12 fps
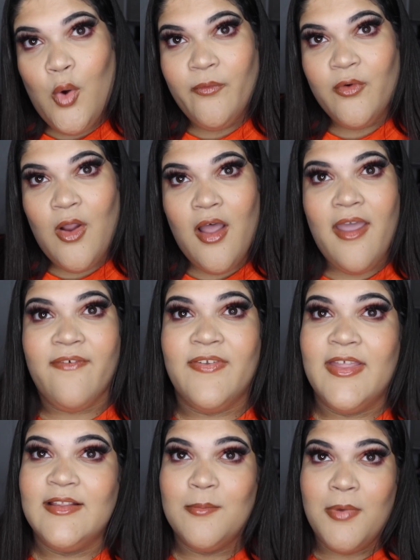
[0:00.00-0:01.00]
Overall, I
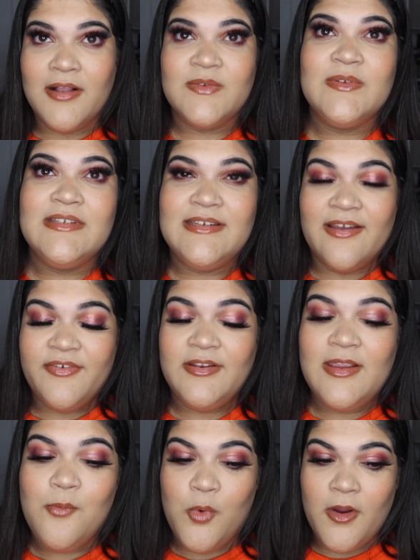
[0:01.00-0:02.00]
feel like the box is
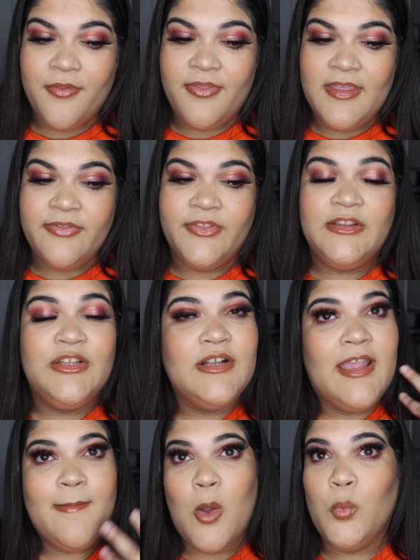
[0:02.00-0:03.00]
definitely worth it. The look
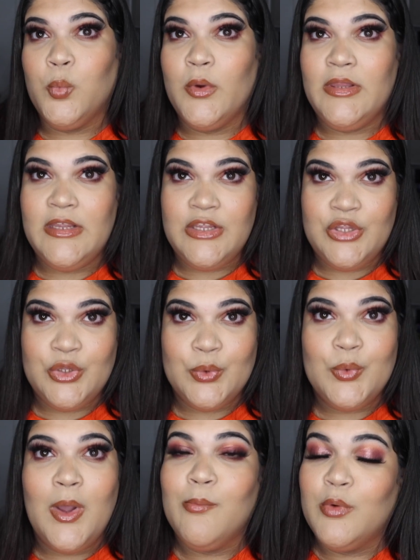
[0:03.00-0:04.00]
came out really
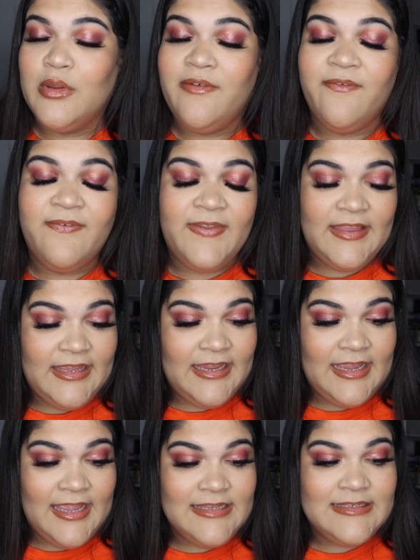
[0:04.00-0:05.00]
cute. I'm really feeling
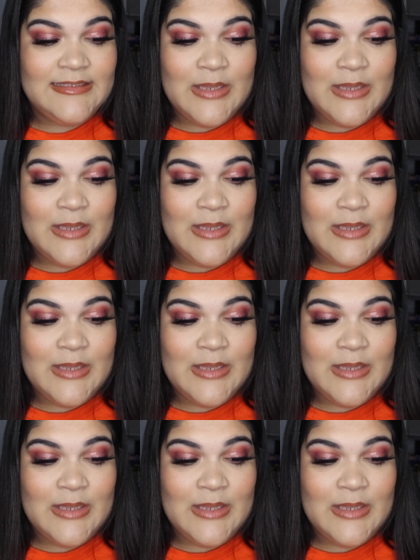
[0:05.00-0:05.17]
it.